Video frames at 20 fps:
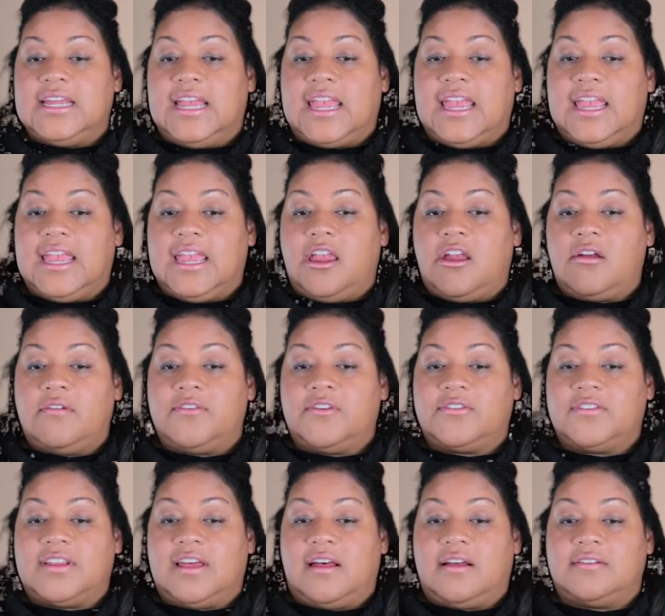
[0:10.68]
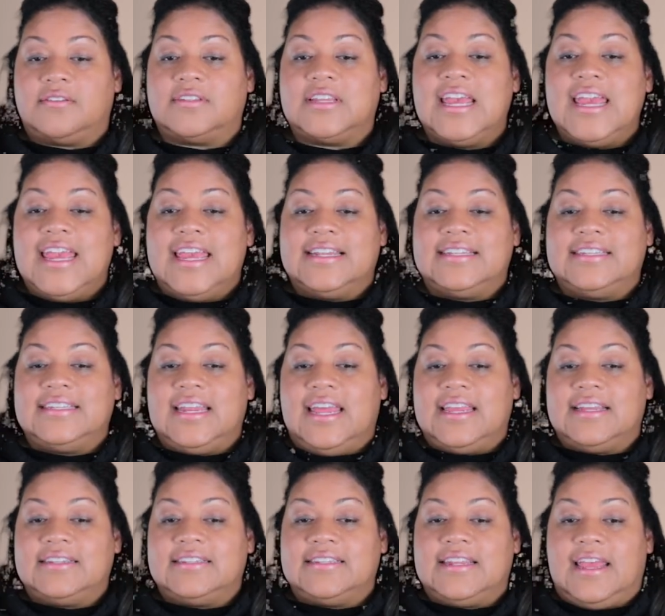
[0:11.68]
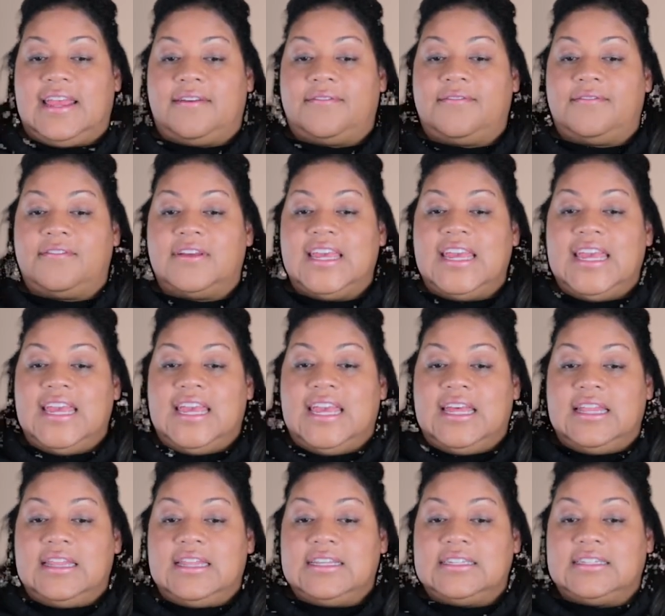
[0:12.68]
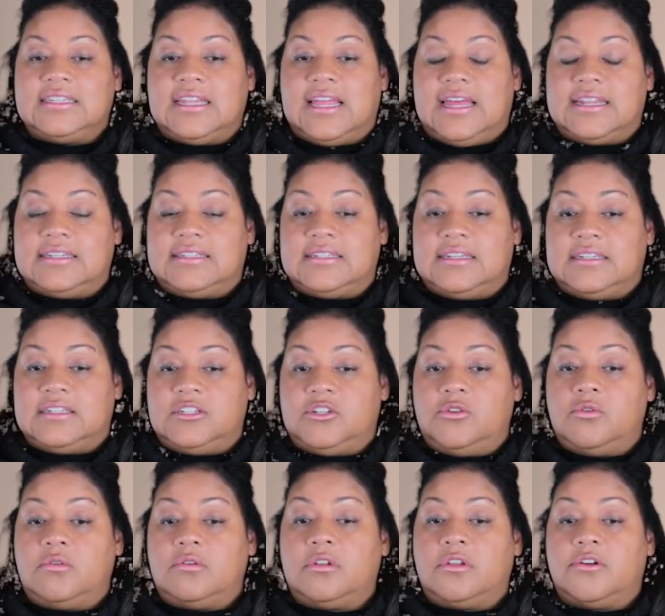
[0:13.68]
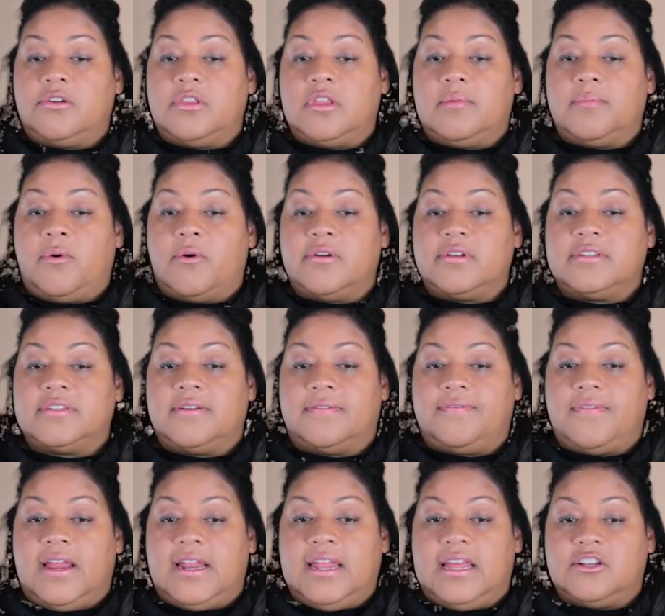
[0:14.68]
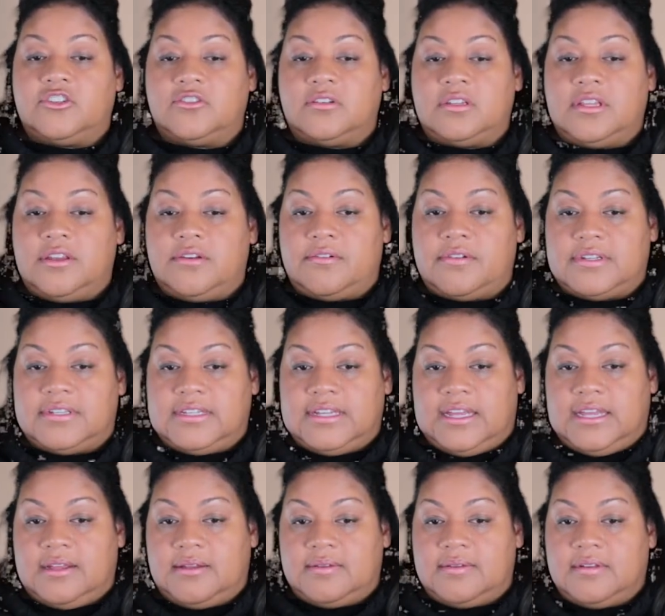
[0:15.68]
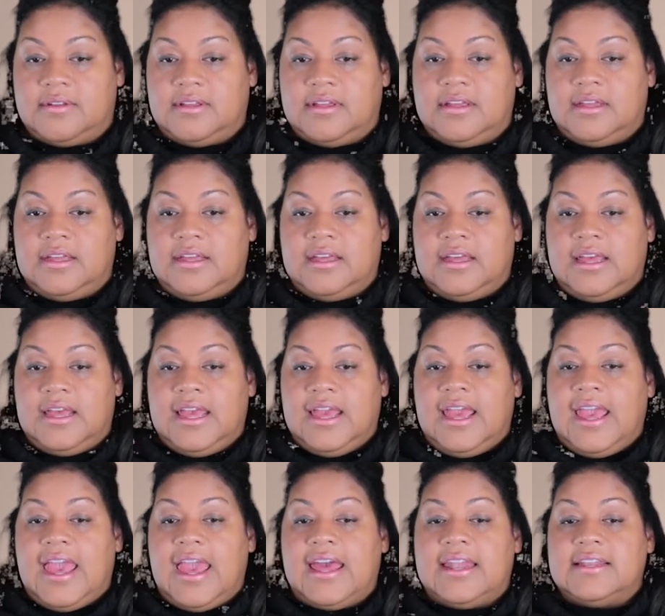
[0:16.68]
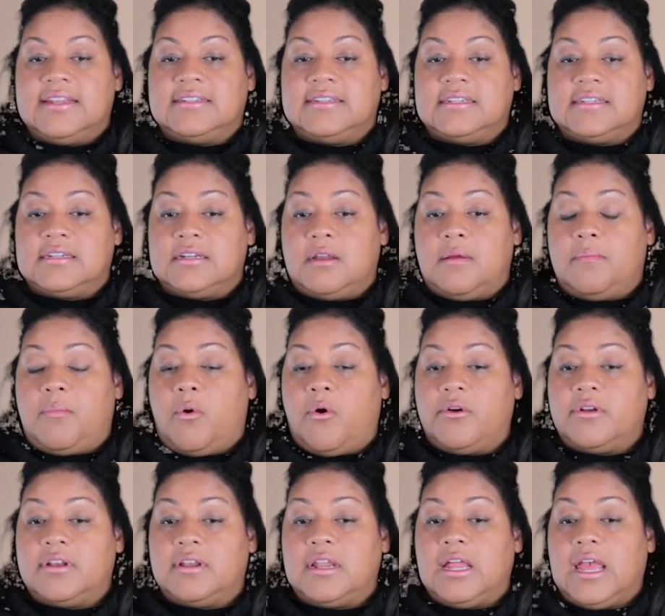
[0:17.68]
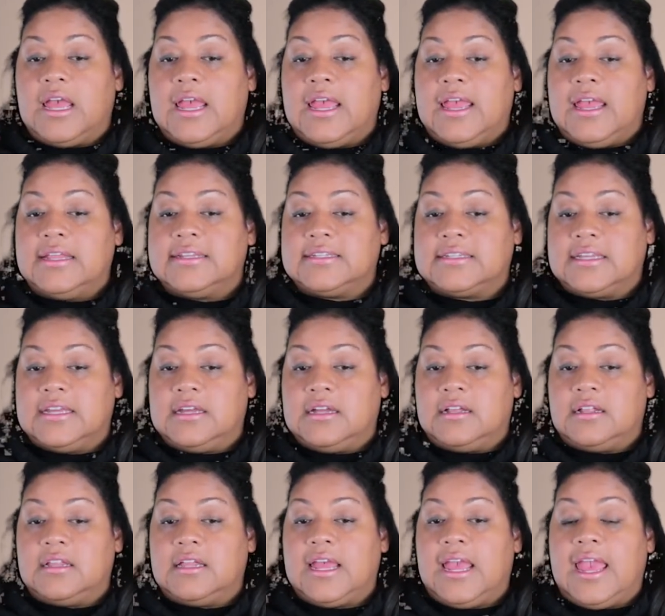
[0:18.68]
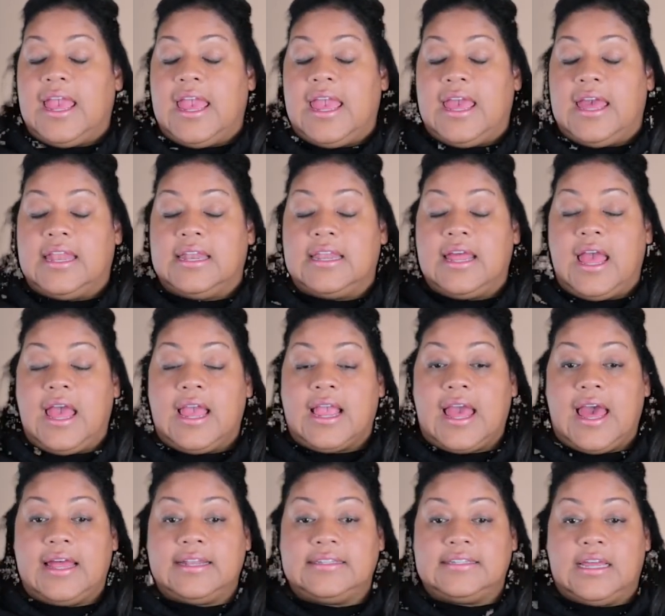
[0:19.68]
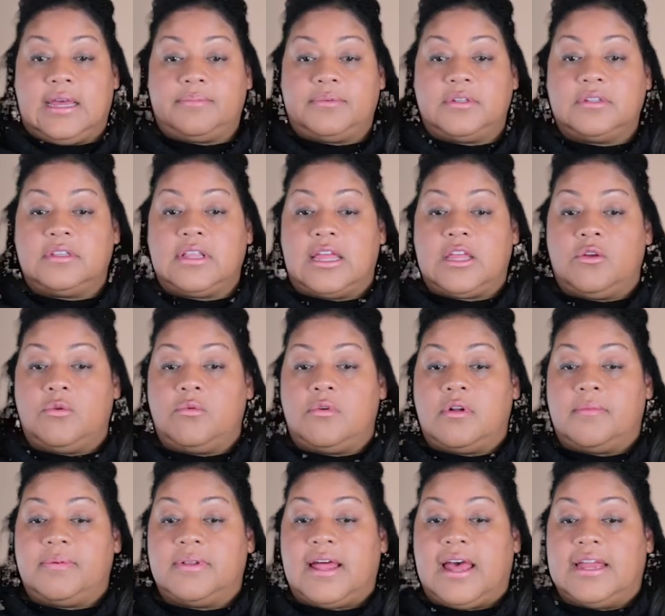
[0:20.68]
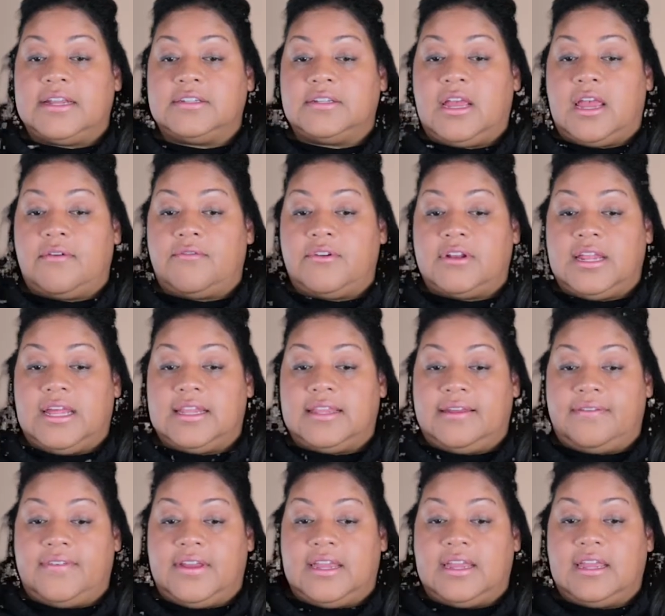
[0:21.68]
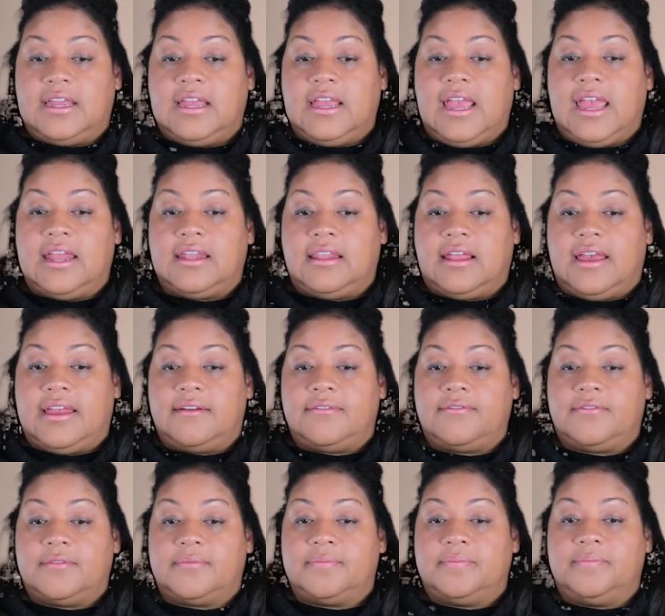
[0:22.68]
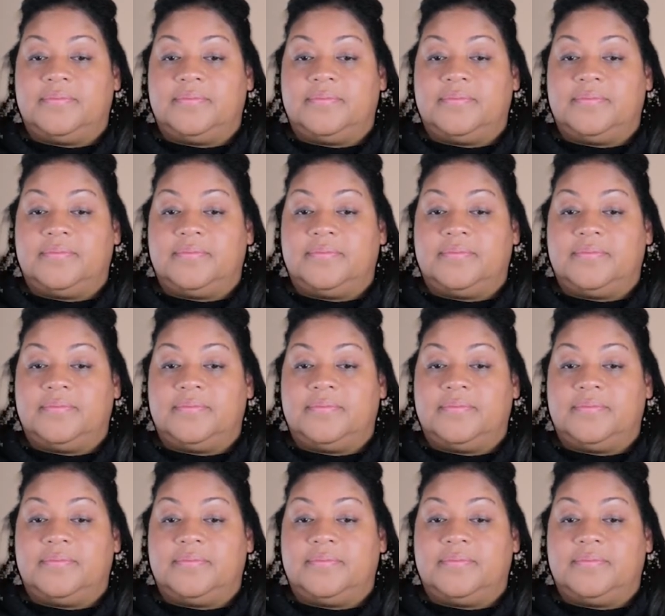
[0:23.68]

taking care of yourselves and staying safe. In this lesson, you will learn the importance of financial literacy. It is an important skill and concepts that you will apply to everyday living and life.